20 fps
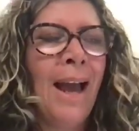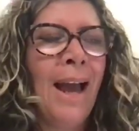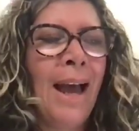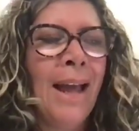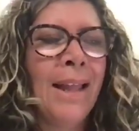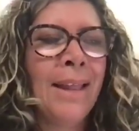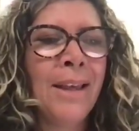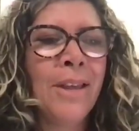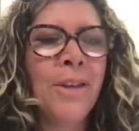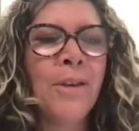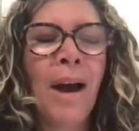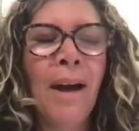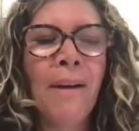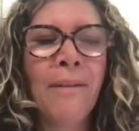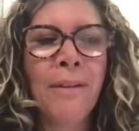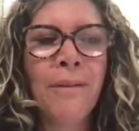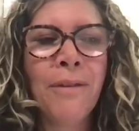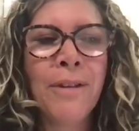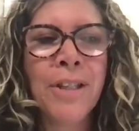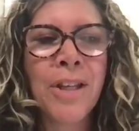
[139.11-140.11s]
And then you have
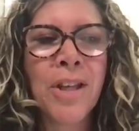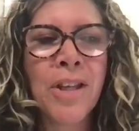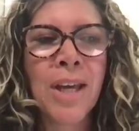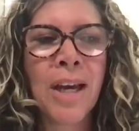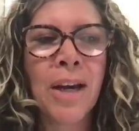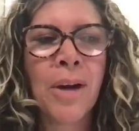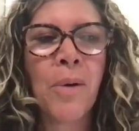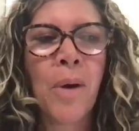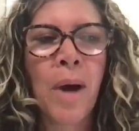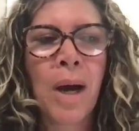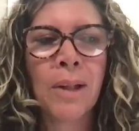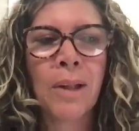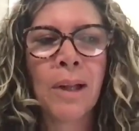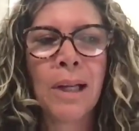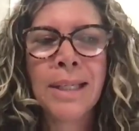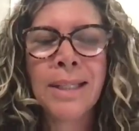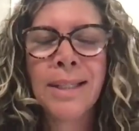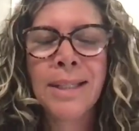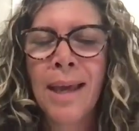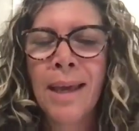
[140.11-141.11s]
the physician who
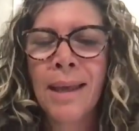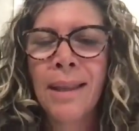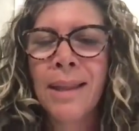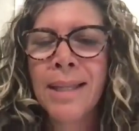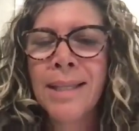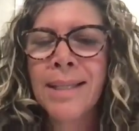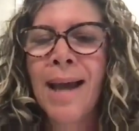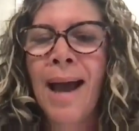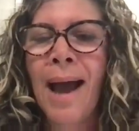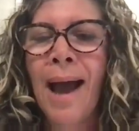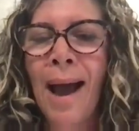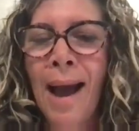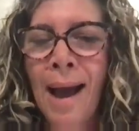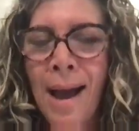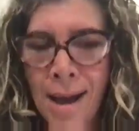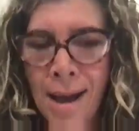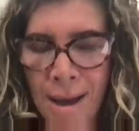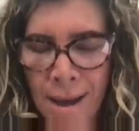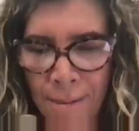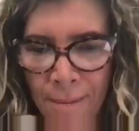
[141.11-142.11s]
actually take the
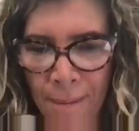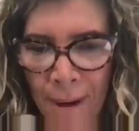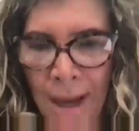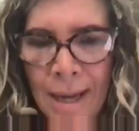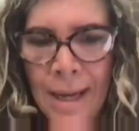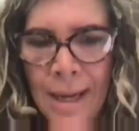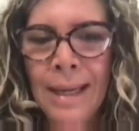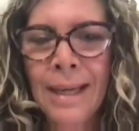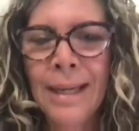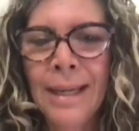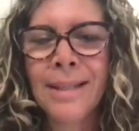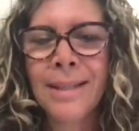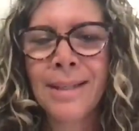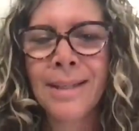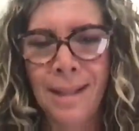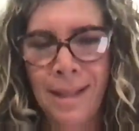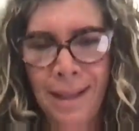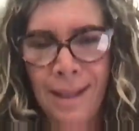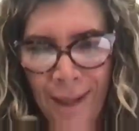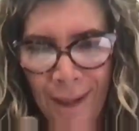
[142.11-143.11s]
time and
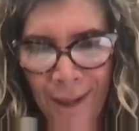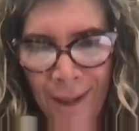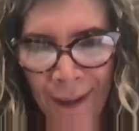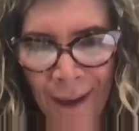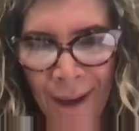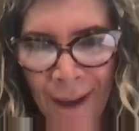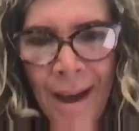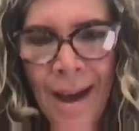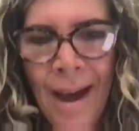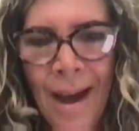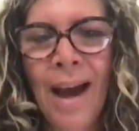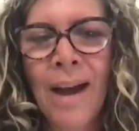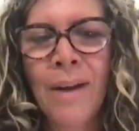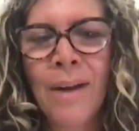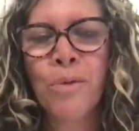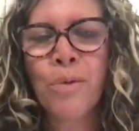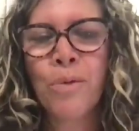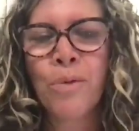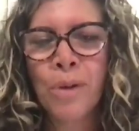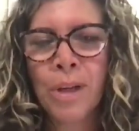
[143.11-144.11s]
listening
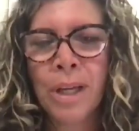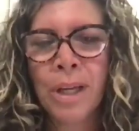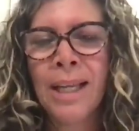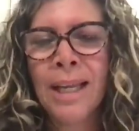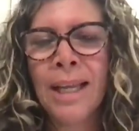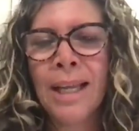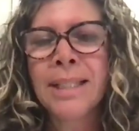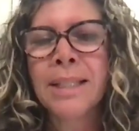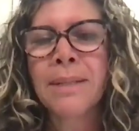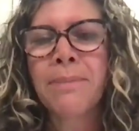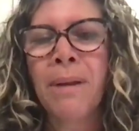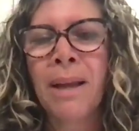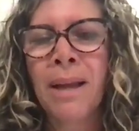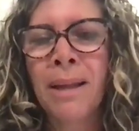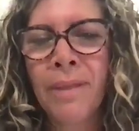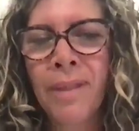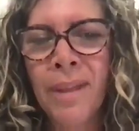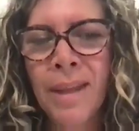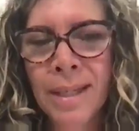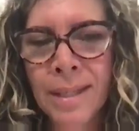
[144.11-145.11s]
and really
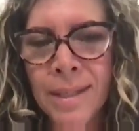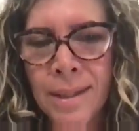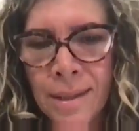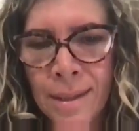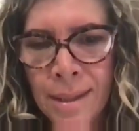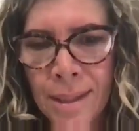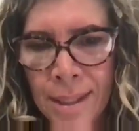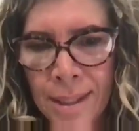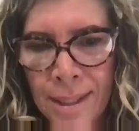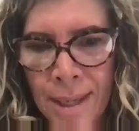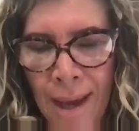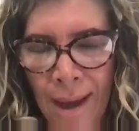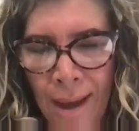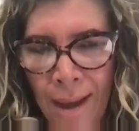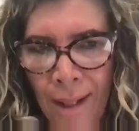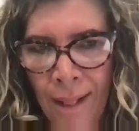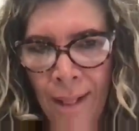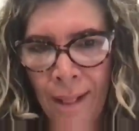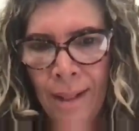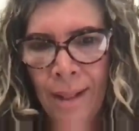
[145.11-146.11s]
explain things in
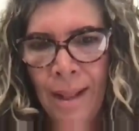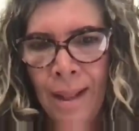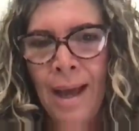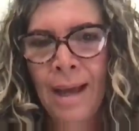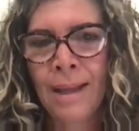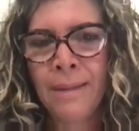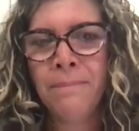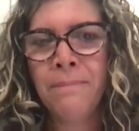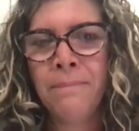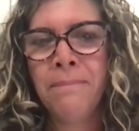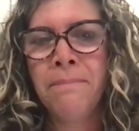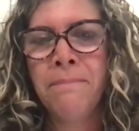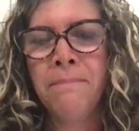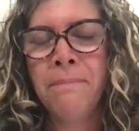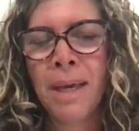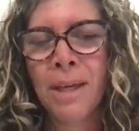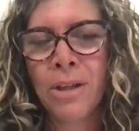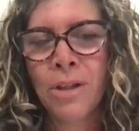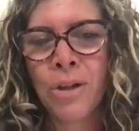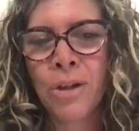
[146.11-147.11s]
detail and
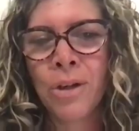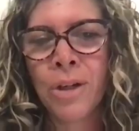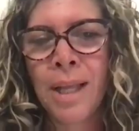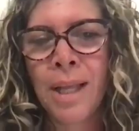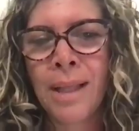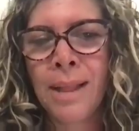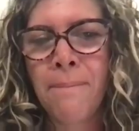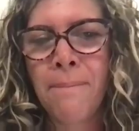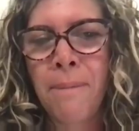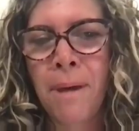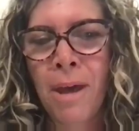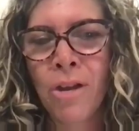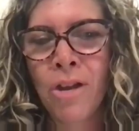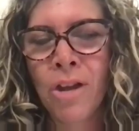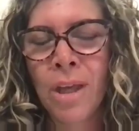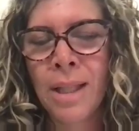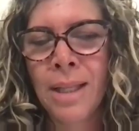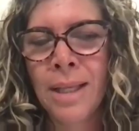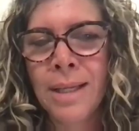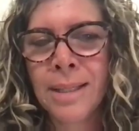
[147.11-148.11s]
make sure that the
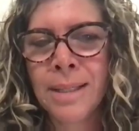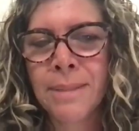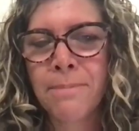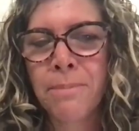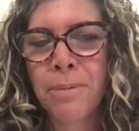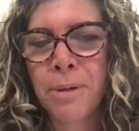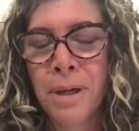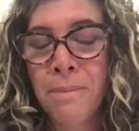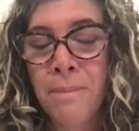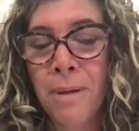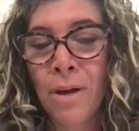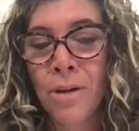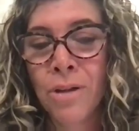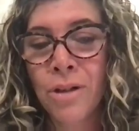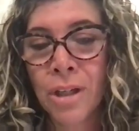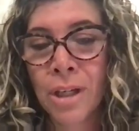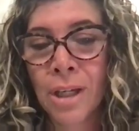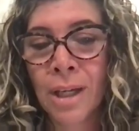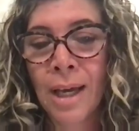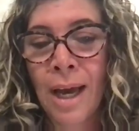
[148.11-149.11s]
patient is pretty
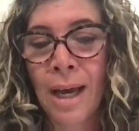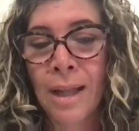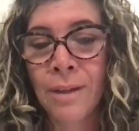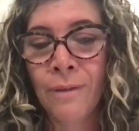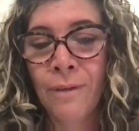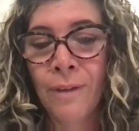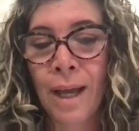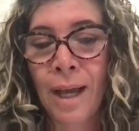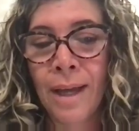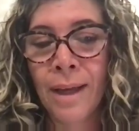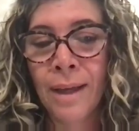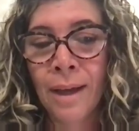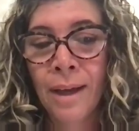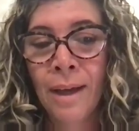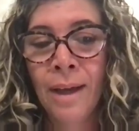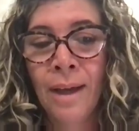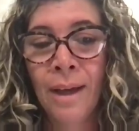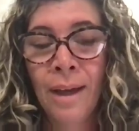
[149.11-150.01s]
much kind of like